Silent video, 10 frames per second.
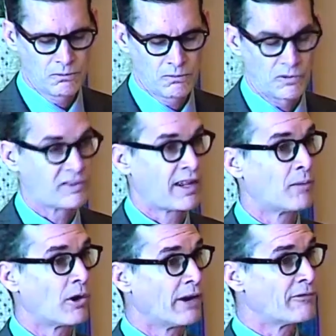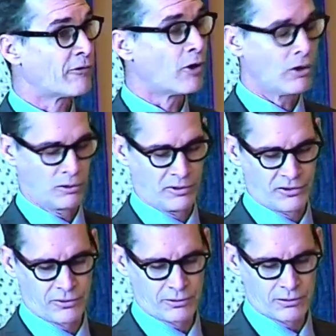The samurai
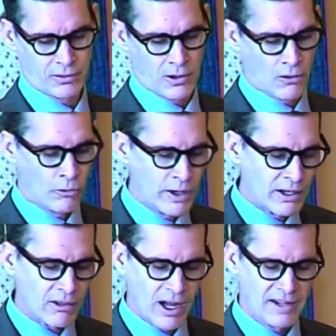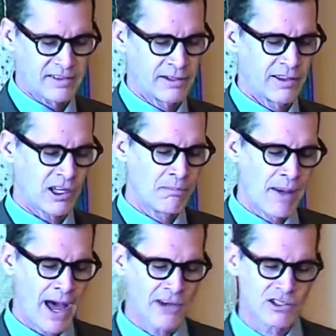froze, realizing the
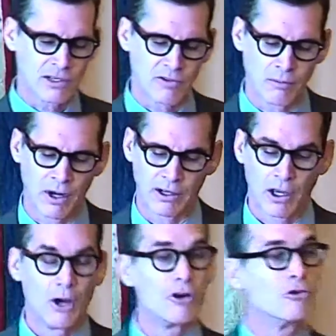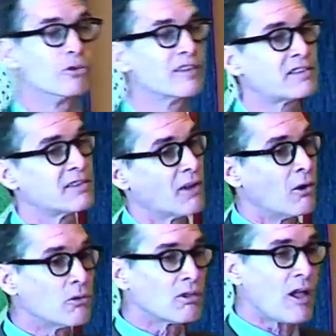compassion of the monk who risked his
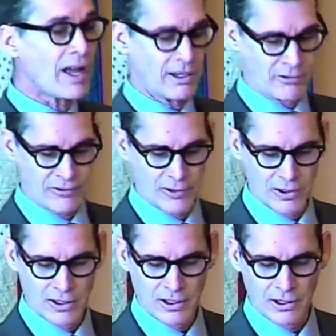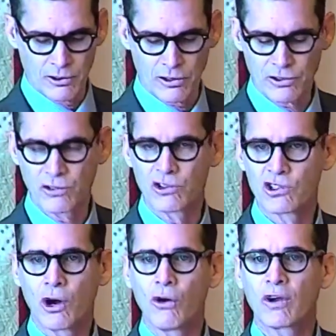own life in order to
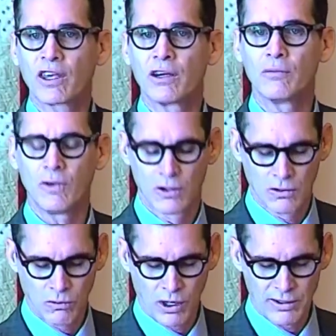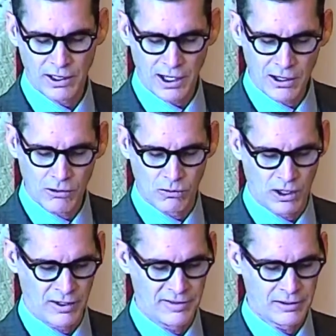show him what hell
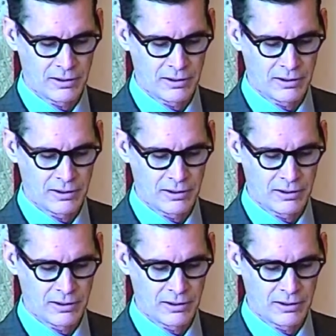was.